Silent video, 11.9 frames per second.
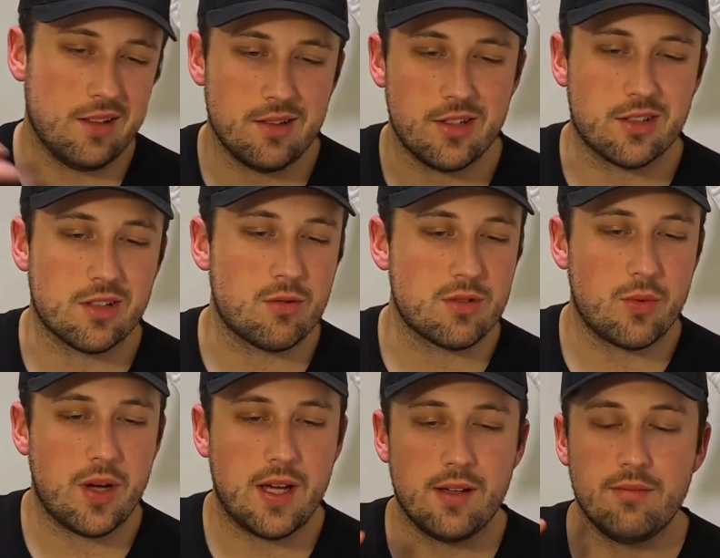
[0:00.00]
it just goes
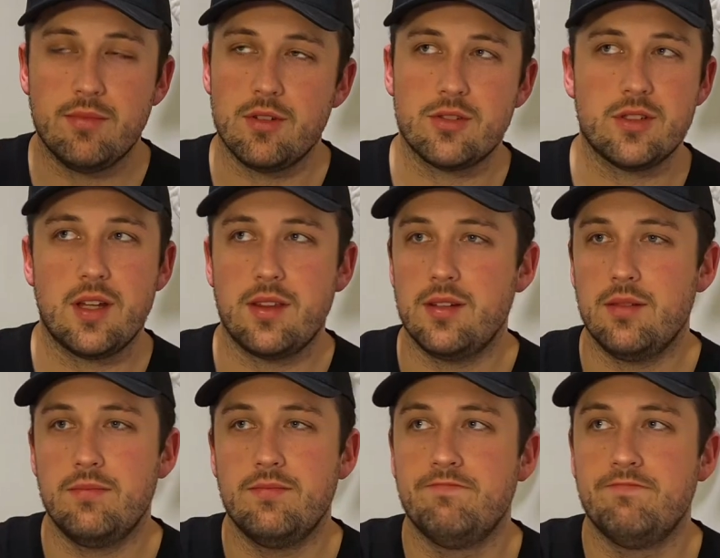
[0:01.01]
away. There's nothing